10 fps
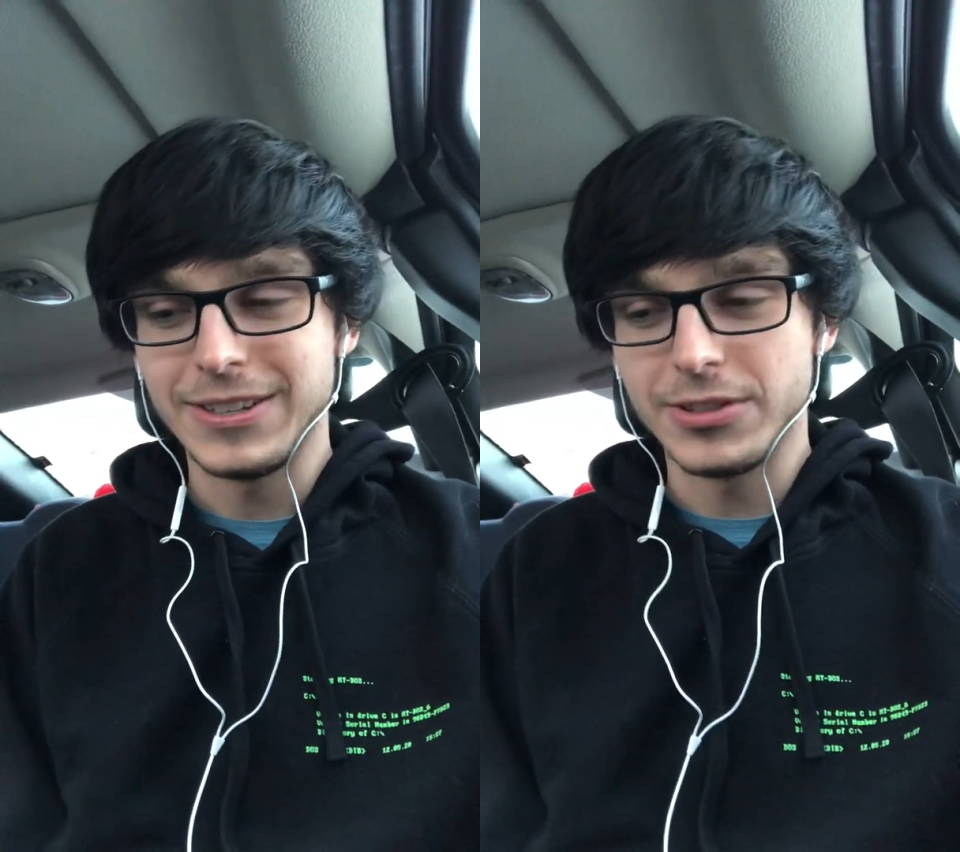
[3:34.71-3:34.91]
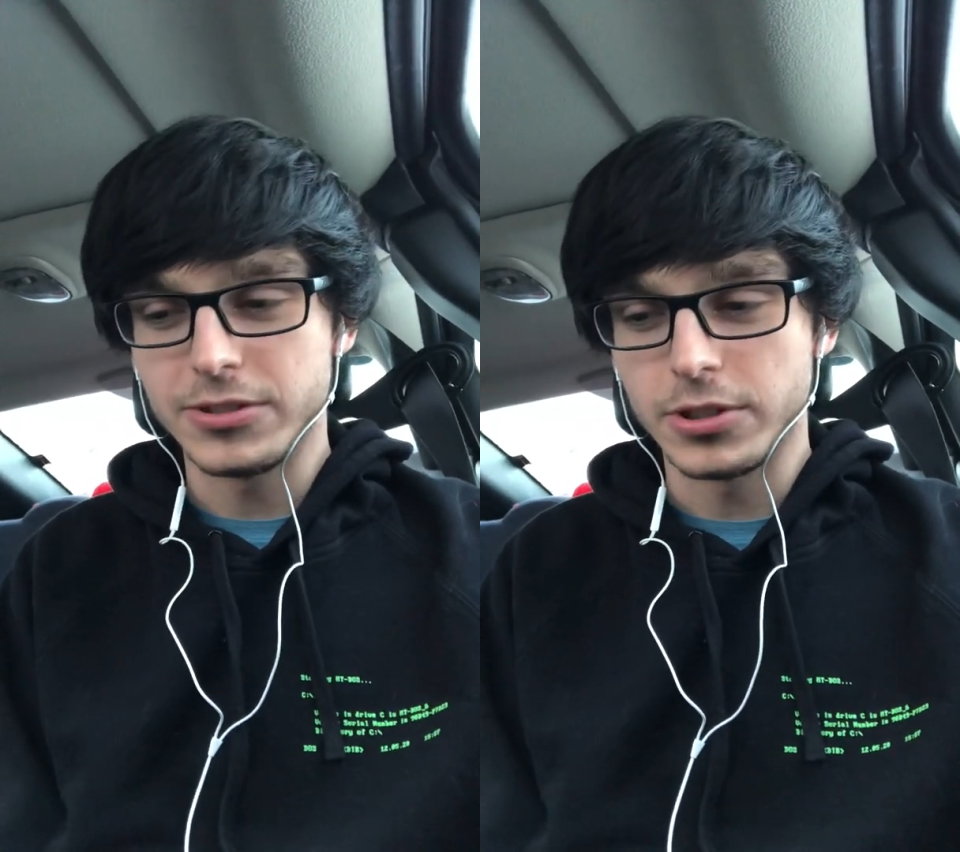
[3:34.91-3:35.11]

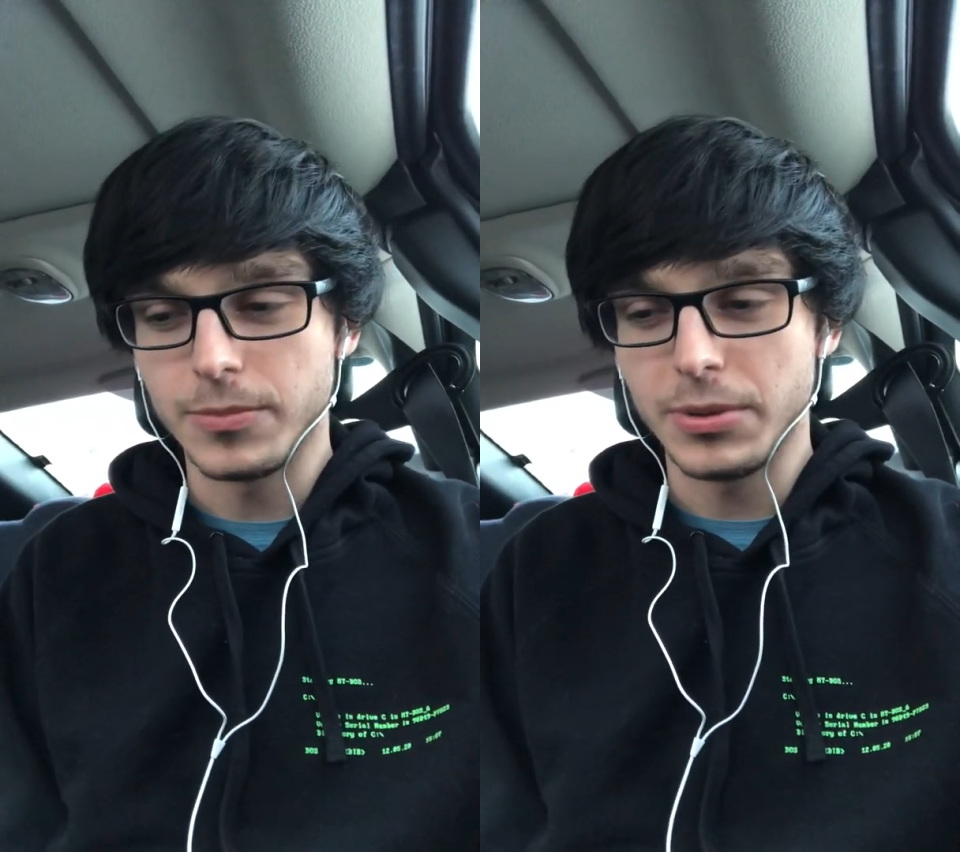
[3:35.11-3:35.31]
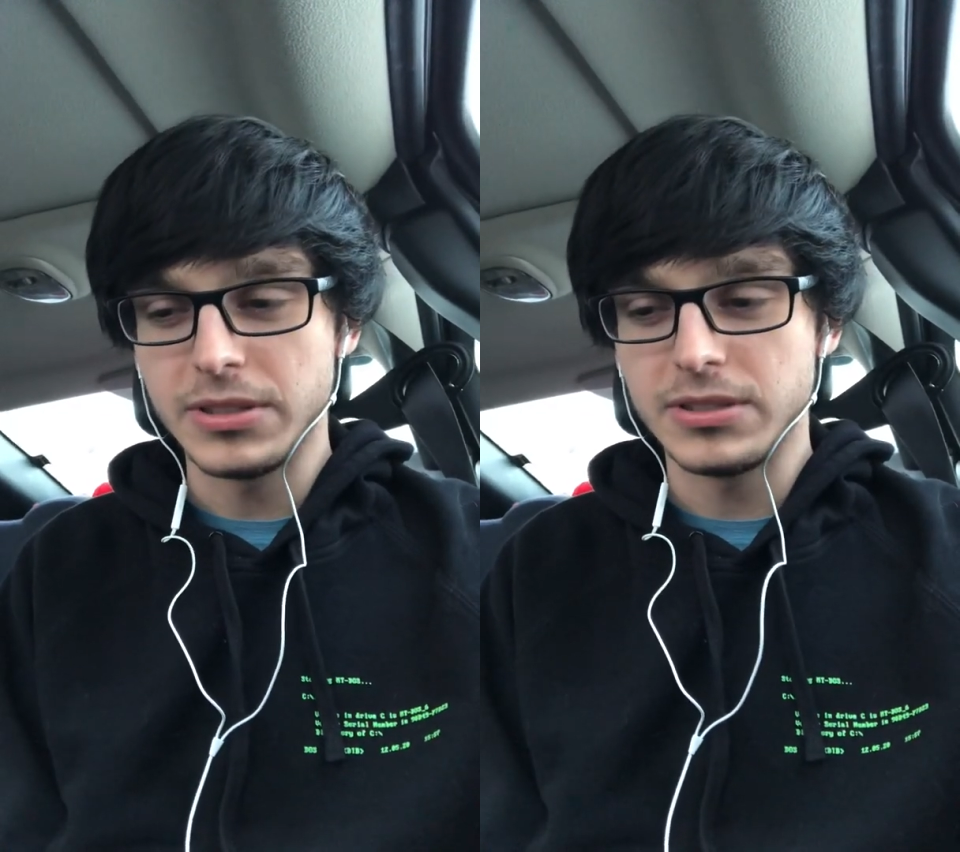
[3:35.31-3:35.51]
Certain
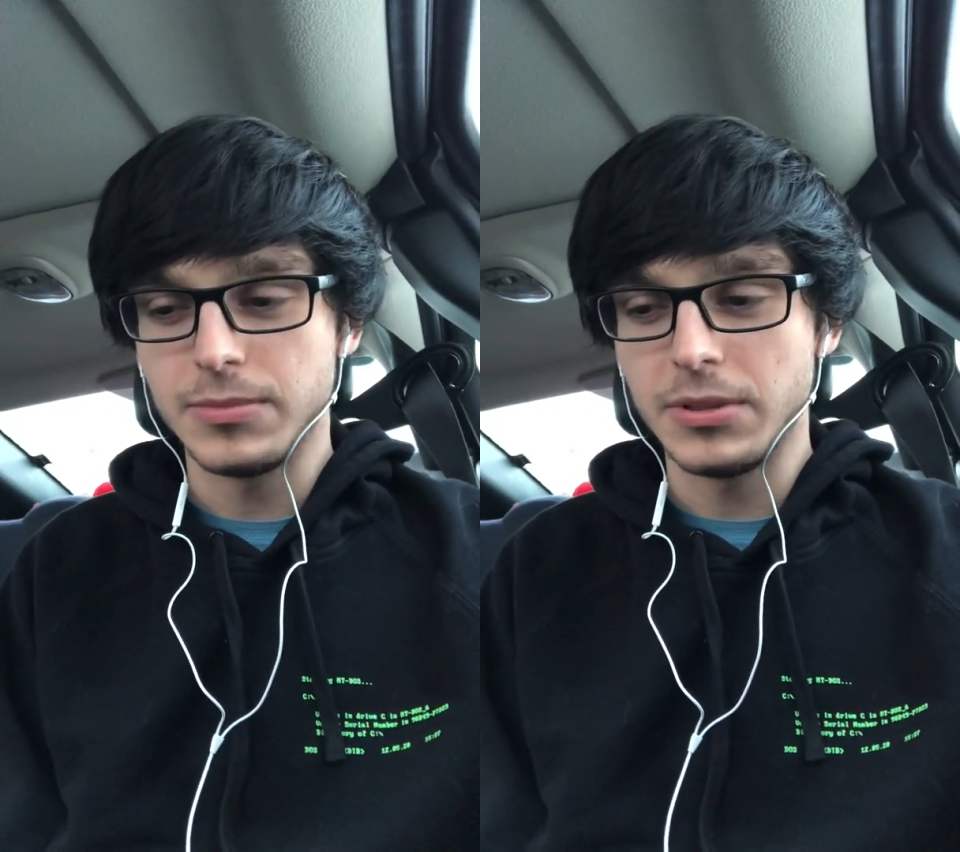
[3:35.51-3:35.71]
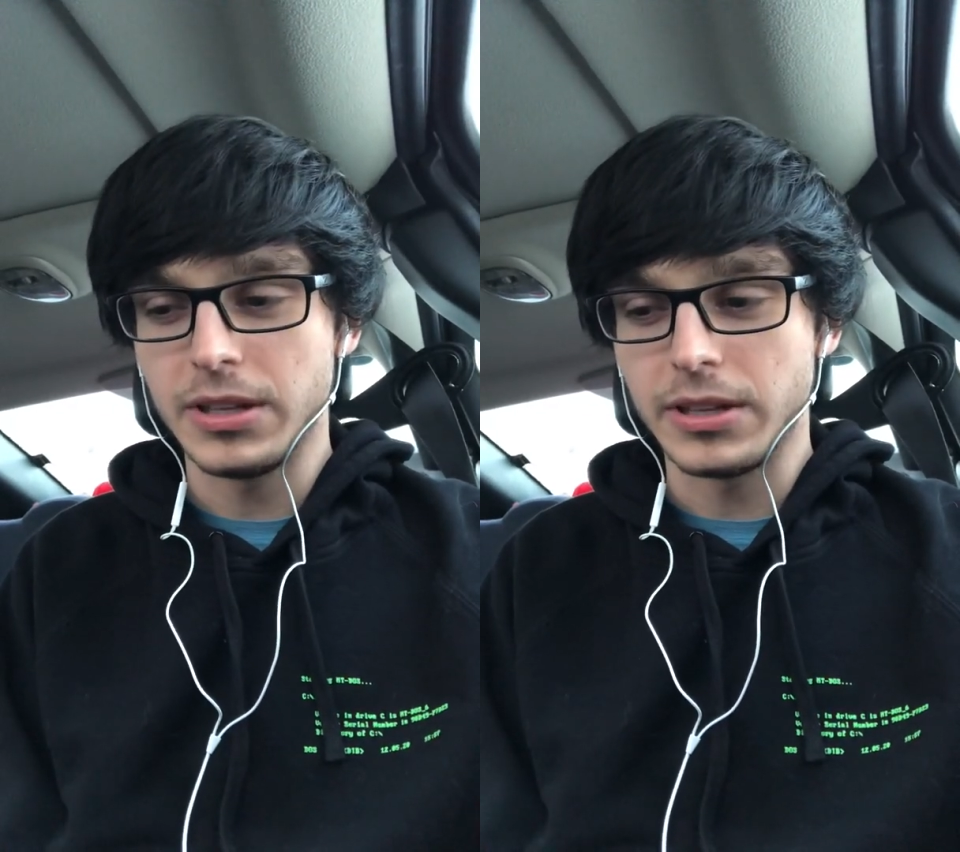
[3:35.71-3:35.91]
places you'd
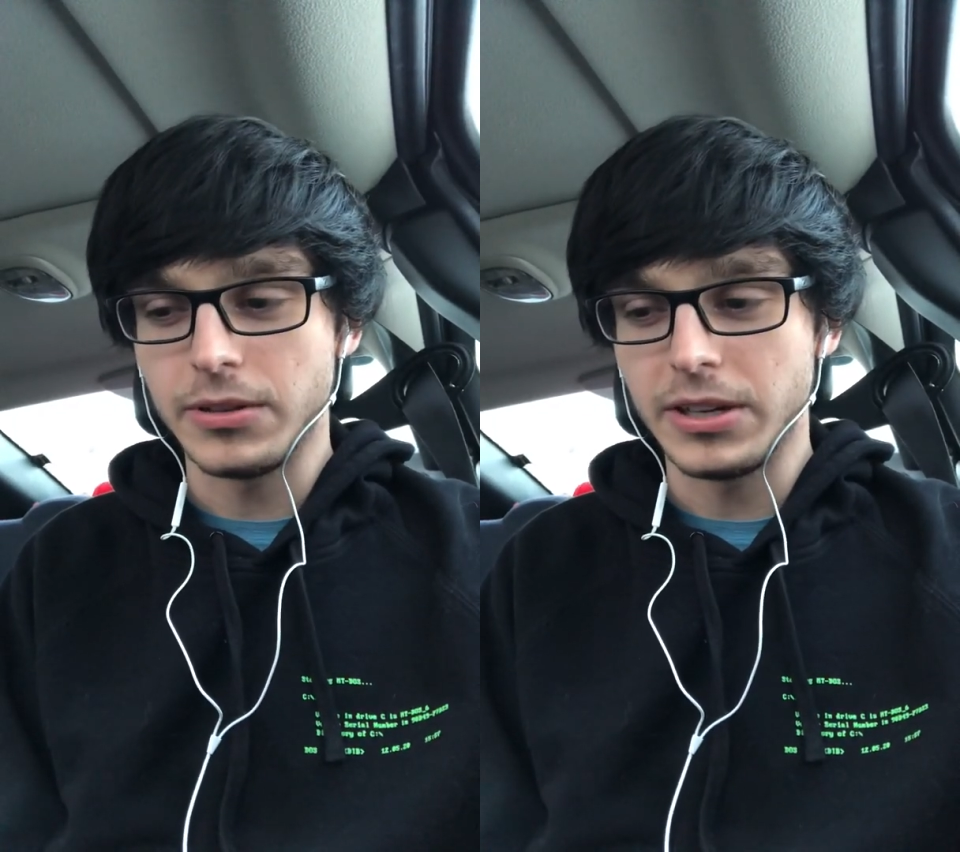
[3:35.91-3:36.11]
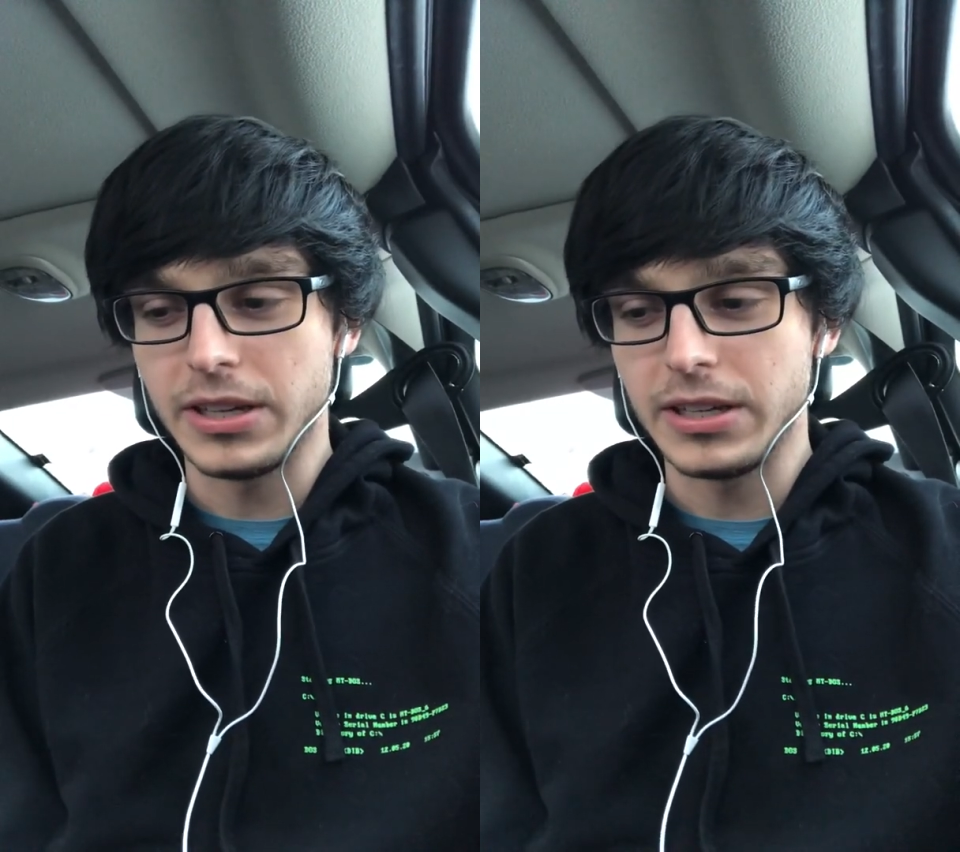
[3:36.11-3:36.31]
be like,
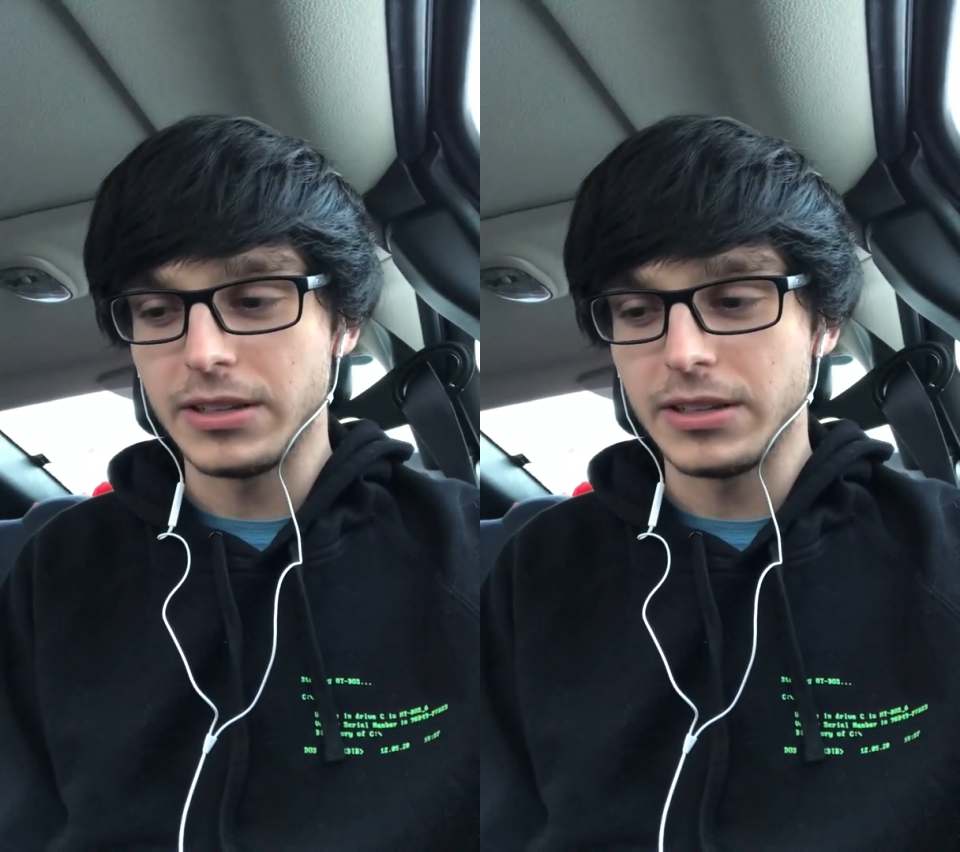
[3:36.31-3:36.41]
okay,